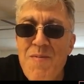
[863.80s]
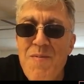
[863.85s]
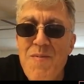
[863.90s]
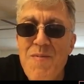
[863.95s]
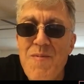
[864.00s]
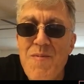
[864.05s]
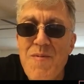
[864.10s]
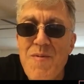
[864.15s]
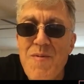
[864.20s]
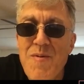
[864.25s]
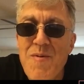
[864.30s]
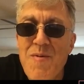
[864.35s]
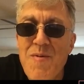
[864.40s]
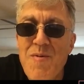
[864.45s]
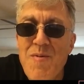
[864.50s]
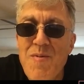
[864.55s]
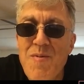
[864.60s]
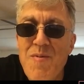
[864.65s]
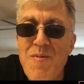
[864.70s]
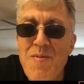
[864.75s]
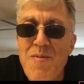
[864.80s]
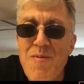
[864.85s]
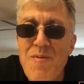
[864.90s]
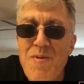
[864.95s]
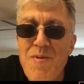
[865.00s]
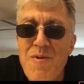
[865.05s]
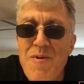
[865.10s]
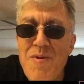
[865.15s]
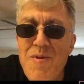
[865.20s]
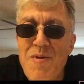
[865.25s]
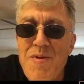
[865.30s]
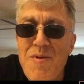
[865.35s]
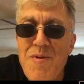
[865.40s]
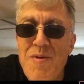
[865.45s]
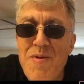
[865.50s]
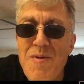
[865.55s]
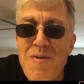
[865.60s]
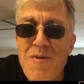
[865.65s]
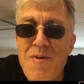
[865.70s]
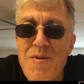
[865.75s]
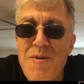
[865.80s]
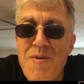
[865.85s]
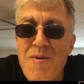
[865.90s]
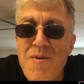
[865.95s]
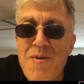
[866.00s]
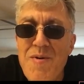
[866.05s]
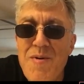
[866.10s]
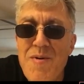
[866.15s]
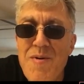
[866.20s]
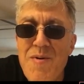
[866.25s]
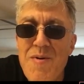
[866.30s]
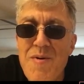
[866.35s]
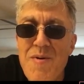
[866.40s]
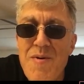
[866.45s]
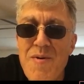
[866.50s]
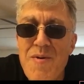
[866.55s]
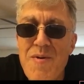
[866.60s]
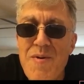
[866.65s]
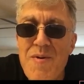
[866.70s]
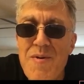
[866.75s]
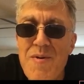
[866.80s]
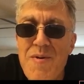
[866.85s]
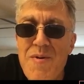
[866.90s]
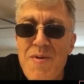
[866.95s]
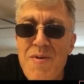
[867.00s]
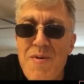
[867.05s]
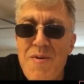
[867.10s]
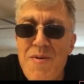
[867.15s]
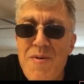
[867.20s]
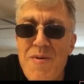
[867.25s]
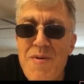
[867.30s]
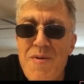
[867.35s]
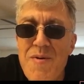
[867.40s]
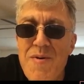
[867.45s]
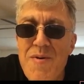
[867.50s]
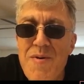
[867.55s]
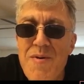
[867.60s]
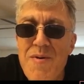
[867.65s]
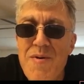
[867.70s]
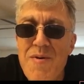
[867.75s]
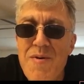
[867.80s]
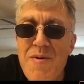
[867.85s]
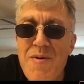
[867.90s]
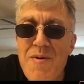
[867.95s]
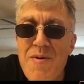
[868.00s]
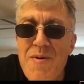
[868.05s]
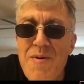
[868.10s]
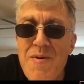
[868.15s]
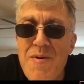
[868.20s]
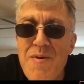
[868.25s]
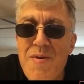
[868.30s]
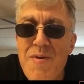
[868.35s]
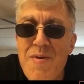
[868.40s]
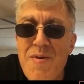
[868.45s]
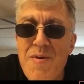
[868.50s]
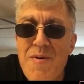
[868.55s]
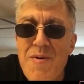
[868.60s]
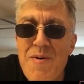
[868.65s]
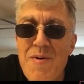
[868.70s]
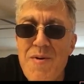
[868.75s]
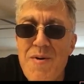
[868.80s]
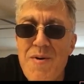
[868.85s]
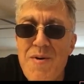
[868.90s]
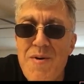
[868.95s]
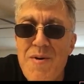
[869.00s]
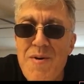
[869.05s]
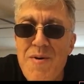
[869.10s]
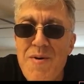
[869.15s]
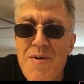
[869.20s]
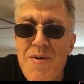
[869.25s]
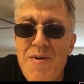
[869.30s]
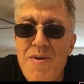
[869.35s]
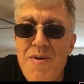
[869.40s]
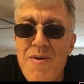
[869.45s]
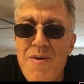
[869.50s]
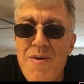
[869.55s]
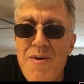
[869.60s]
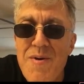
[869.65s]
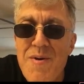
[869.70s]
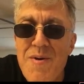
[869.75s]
The person shown says nothing.